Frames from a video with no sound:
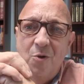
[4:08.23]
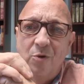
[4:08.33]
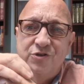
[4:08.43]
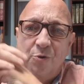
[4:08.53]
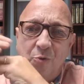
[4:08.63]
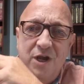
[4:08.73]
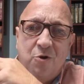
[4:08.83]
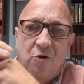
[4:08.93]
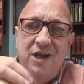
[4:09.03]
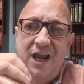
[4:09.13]
was a
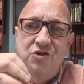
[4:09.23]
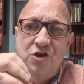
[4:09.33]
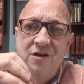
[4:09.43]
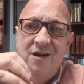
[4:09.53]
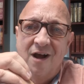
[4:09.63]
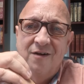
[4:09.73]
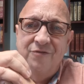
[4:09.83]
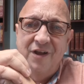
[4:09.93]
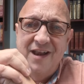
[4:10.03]
recreation of the